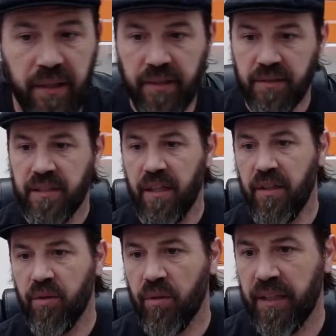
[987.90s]
it'll tell
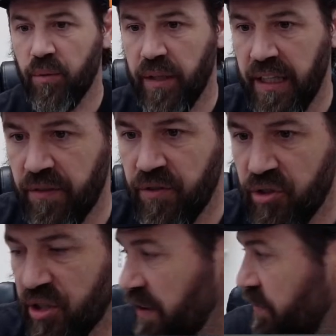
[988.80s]
you right away if you
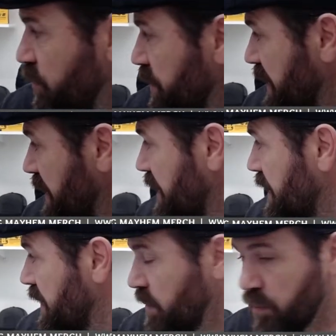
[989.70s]
check for the
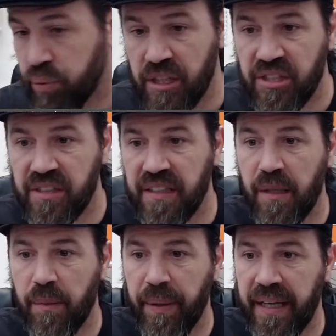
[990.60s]
brushless
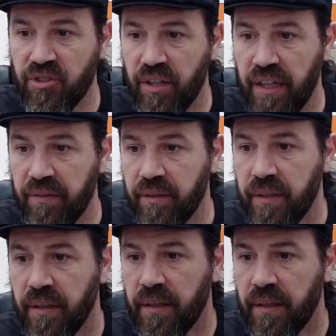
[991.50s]
impact driver.